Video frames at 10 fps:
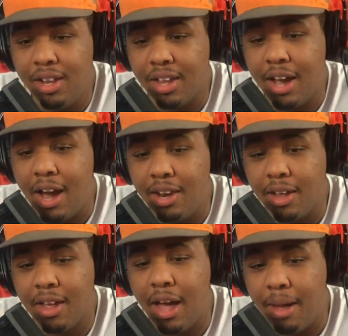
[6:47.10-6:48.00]
And it kind
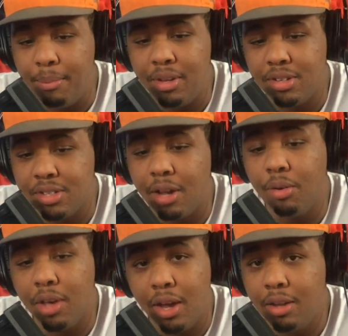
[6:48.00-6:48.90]
of got me just like,
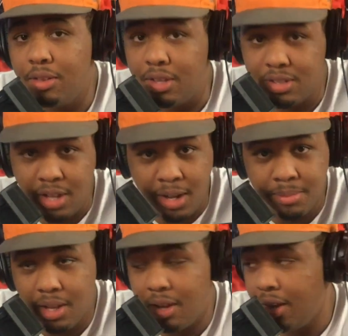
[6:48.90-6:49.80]
okay, the
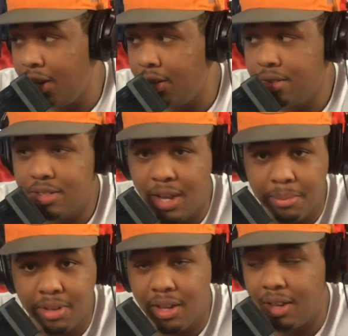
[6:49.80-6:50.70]
same thing again,
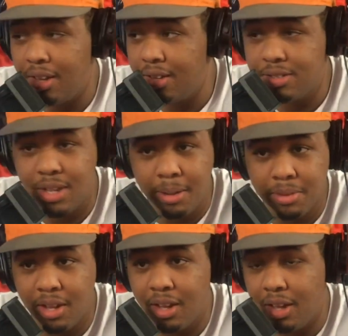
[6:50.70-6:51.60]
same thing again, same
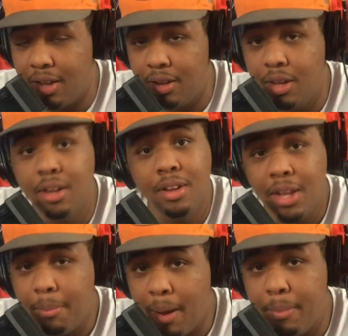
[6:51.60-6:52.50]
thing again.
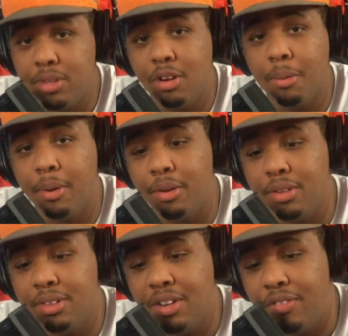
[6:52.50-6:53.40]
He might be talking about
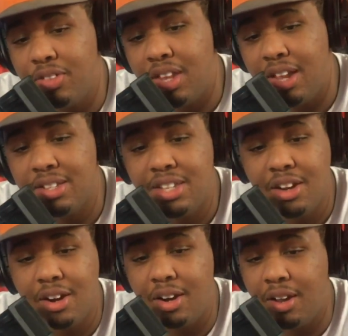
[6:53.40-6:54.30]
different things
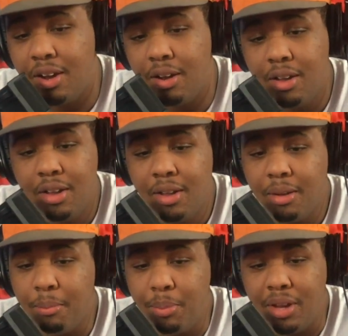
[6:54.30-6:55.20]
here and there,
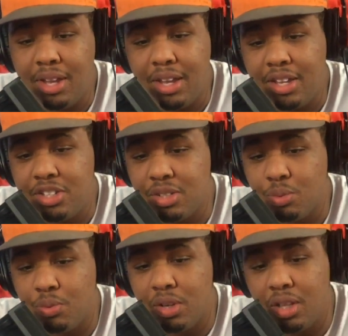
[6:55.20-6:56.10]
but it
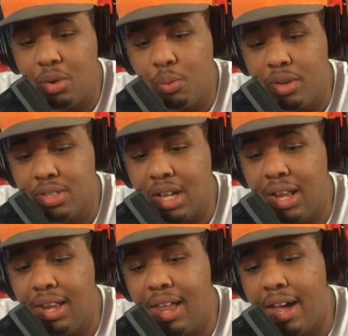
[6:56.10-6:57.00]
just really was
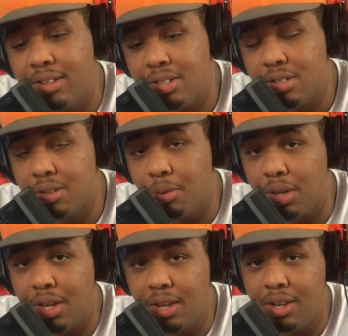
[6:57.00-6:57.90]
a lot to
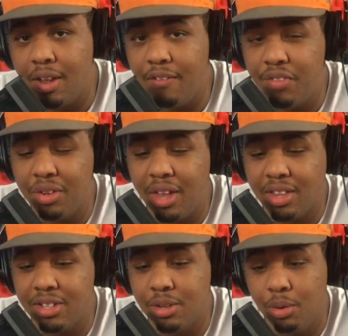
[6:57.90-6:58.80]
soak in, and I feel
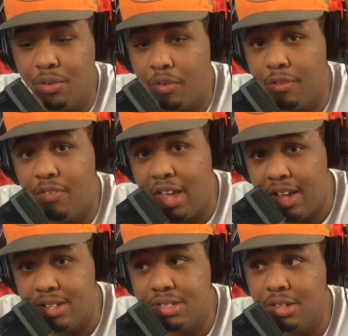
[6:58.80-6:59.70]
like that's only for
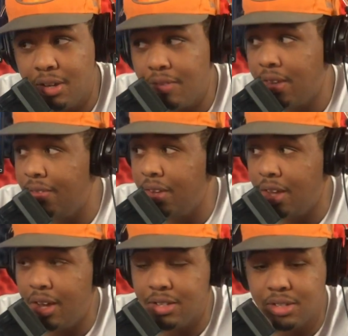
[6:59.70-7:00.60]
fans of Kevin
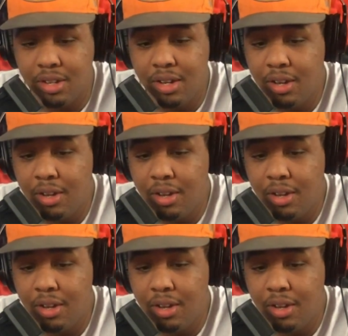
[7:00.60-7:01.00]
Gates.